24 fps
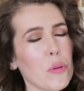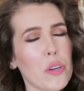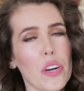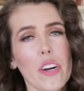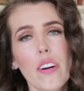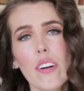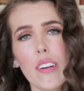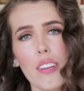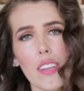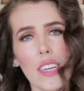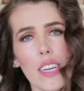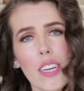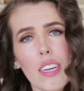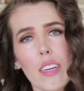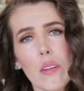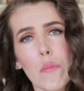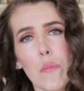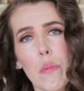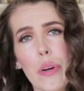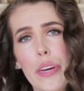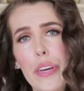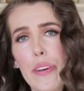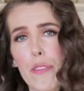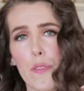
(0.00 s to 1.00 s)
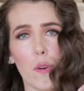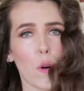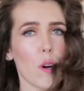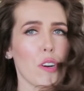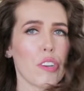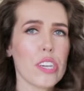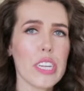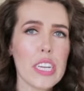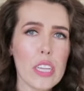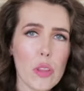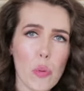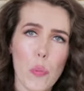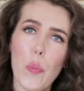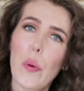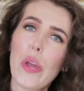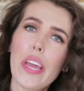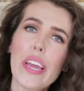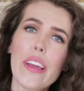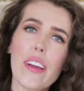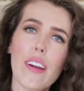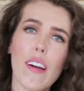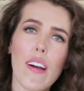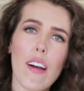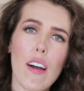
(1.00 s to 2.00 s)
am currently in my 14th
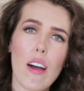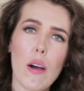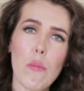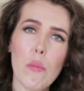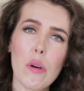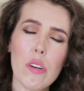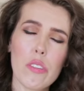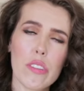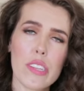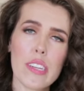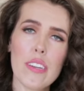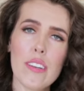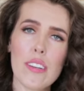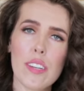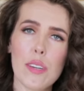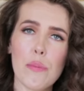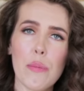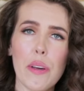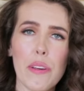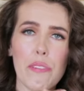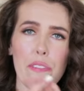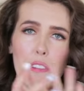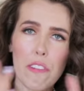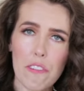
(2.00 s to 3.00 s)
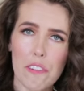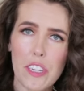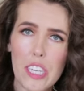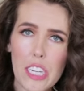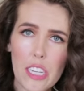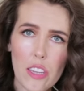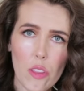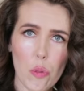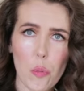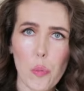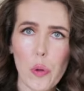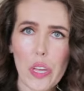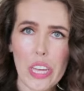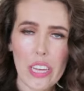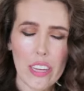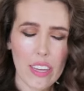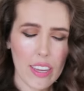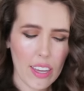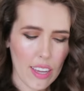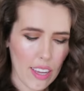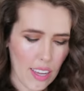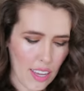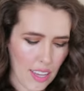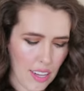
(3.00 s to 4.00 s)
week, almost into my 15th
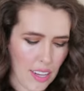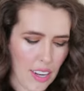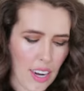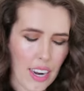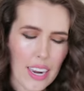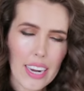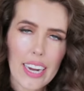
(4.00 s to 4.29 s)
week, and